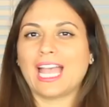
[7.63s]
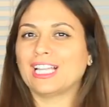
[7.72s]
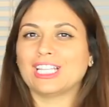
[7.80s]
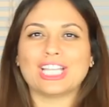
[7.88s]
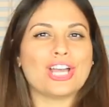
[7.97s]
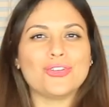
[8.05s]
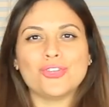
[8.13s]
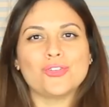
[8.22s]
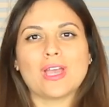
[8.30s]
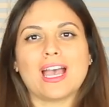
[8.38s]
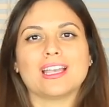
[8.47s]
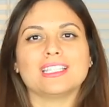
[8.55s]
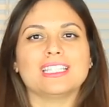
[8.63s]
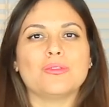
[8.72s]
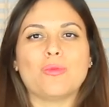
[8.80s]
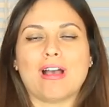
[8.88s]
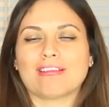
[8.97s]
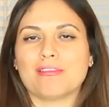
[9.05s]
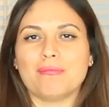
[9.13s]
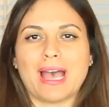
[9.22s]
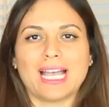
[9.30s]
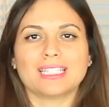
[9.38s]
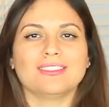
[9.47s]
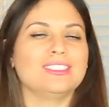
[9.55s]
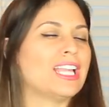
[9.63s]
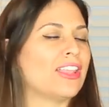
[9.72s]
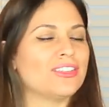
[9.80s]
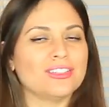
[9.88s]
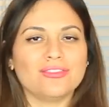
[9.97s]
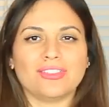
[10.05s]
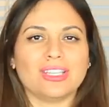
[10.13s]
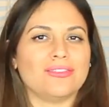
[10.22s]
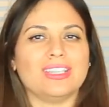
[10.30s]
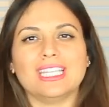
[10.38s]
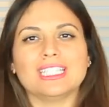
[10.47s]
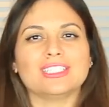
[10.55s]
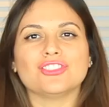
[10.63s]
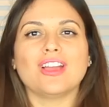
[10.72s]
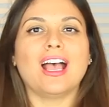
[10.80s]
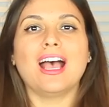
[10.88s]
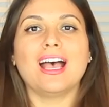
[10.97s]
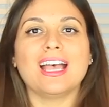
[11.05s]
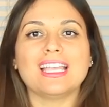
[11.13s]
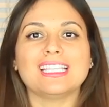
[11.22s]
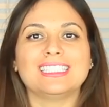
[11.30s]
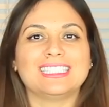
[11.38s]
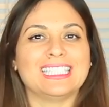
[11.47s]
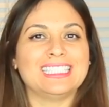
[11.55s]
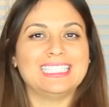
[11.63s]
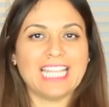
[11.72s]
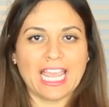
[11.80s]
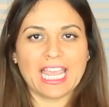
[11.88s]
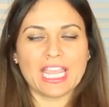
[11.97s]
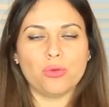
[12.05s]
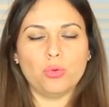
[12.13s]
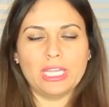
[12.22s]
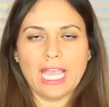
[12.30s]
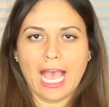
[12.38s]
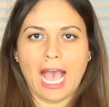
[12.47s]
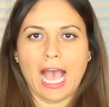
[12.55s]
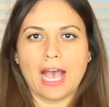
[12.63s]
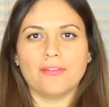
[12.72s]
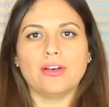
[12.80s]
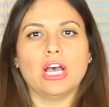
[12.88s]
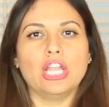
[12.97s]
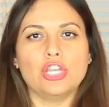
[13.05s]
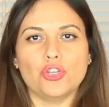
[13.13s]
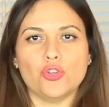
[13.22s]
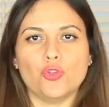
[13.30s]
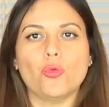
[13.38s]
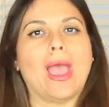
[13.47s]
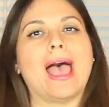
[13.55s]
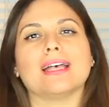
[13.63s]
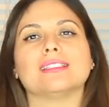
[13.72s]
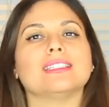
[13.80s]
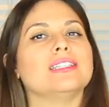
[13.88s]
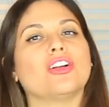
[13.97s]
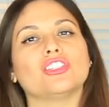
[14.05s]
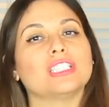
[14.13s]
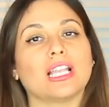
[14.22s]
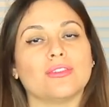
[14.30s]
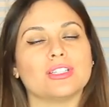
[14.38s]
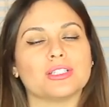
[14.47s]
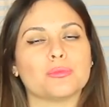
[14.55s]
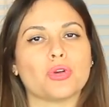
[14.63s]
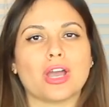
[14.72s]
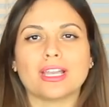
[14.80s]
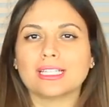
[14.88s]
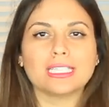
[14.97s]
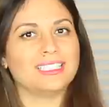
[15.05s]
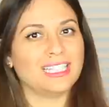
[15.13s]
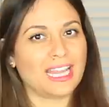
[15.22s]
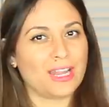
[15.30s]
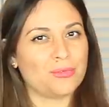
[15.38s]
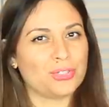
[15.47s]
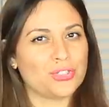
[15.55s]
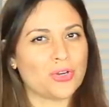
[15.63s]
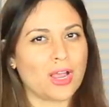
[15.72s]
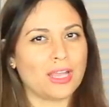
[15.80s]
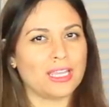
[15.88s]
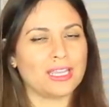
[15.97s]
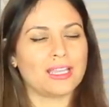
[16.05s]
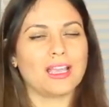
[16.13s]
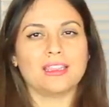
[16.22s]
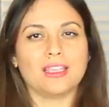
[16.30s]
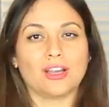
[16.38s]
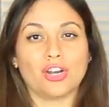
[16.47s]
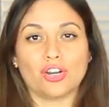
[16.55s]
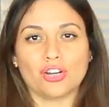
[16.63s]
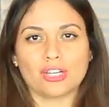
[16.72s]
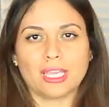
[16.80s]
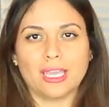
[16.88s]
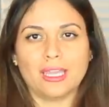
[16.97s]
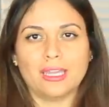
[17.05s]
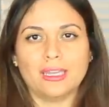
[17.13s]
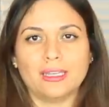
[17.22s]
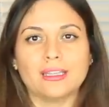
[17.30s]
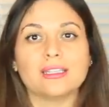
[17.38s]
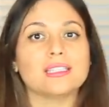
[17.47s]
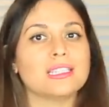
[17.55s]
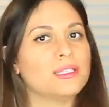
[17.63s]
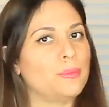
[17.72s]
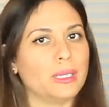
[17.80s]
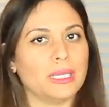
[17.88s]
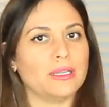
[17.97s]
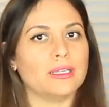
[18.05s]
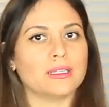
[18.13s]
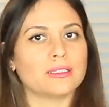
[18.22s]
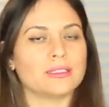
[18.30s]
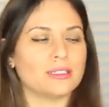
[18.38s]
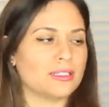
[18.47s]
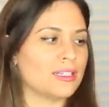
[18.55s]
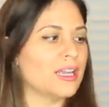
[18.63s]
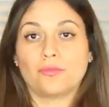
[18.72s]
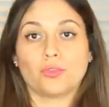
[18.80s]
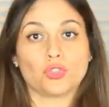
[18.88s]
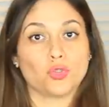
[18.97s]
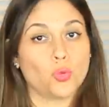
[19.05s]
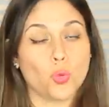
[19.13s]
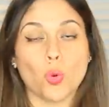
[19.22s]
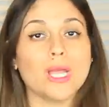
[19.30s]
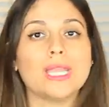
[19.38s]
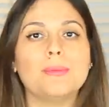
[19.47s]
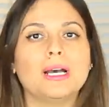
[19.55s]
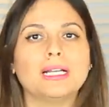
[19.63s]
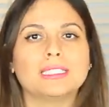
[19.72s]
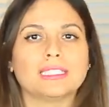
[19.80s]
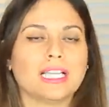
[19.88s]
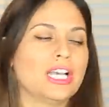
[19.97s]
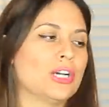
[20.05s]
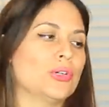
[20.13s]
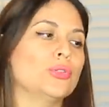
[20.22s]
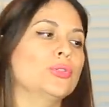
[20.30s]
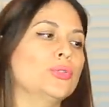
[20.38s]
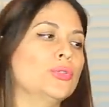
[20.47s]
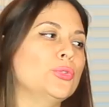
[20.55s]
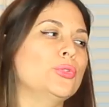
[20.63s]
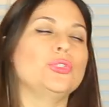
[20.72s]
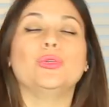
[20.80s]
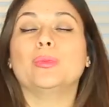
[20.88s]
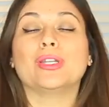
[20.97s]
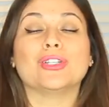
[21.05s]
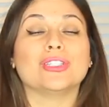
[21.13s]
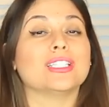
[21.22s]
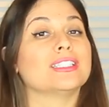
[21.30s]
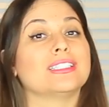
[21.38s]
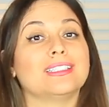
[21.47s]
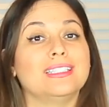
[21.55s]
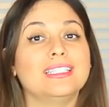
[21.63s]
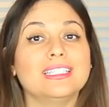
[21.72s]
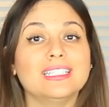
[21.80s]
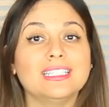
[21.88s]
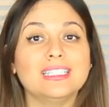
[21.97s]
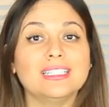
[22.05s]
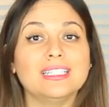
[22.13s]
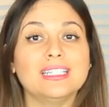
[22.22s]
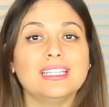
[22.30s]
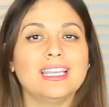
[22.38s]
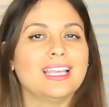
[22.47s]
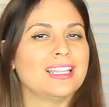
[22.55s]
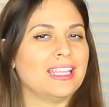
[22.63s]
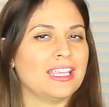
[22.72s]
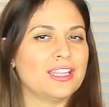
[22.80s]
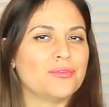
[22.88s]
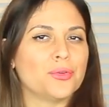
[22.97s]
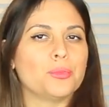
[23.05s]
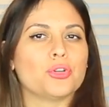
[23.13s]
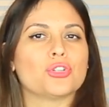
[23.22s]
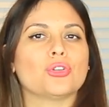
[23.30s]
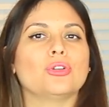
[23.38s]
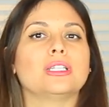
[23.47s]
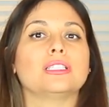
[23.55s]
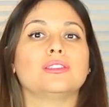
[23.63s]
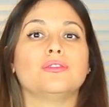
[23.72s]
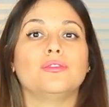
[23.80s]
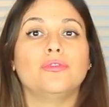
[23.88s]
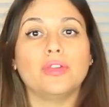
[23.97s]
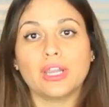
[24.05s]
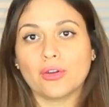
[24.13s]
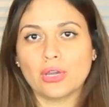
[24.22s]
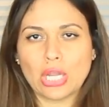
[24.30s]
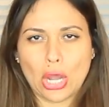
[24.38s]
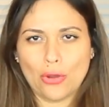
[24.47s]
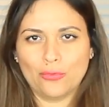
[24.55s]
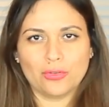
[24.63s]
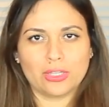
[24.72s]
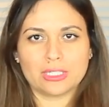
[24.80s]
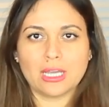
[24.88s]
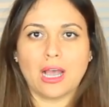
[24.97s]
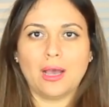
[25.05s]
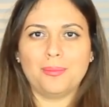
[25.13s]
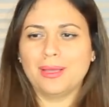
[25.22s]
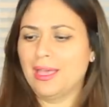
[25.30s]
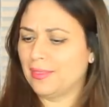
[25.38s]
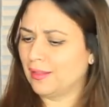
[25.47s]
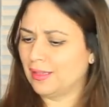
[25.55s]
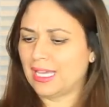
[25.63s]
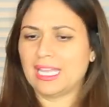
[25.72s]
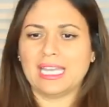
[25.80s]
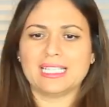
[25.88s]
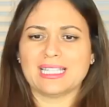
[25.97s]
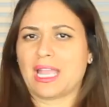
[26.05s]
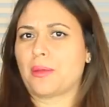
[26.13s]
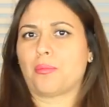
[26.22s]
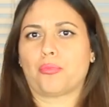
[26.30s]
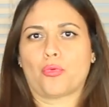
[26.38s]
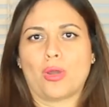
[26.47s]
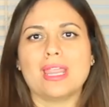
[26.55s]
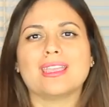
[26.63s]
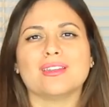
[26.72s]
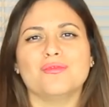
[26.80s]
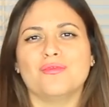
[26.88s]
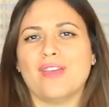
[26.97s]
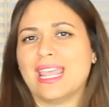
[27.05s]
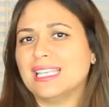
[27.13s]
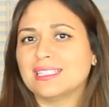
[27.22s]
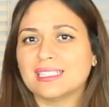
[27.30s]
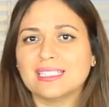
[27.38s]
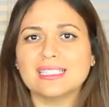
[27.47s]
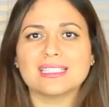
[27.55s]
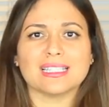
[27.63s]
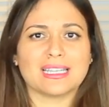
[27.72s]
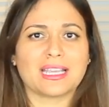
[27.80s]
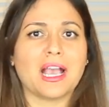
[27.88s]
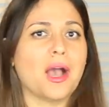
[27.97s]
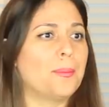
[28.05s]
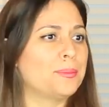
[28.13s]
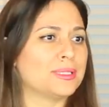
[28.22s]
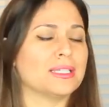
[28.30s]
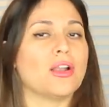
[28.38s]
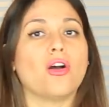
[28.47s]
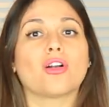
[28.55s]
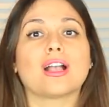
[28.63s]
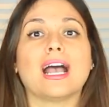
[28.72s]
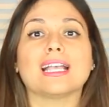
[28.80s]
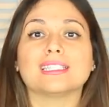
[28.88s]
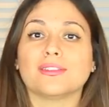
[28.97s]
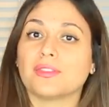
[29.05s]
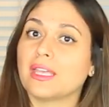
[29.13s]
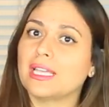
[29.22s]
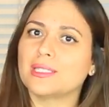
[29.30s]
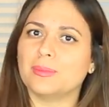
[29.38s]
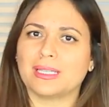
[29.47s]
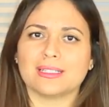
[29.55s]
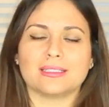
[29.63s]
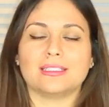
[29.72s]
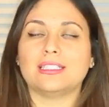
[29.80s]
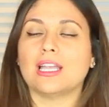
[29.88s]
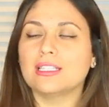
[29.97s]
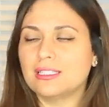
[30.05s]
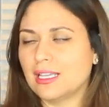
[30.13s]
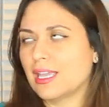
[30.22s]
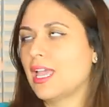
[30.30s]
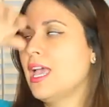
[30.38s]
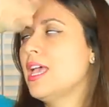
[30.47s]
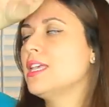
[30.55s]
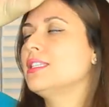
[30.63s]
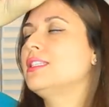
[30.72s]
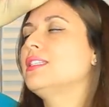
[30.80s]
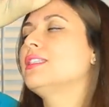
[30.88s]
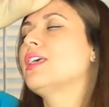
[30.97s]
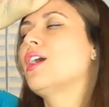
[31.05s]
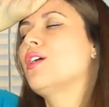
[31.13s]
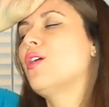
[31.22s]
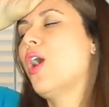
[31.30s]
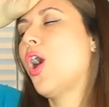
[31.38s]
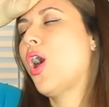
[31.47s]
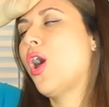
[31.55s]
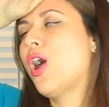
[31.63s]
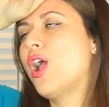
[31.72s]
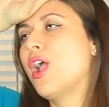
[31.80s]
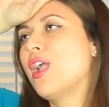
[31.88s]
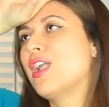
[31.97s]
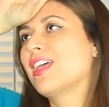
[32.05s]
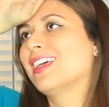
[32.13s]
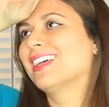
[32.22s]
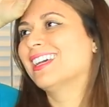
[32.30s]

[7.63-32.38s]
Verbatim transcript: Hello you guys and welcome back to another Vivian Tries. Today we have a new As Seen on Television product. Today we're trying the Hurricane Spin Duster for 20 bucks. Ooh, you better dust good. The infomercial is very over the top. The is like breaking vases and cups and all kinds of things because dusting is so hard.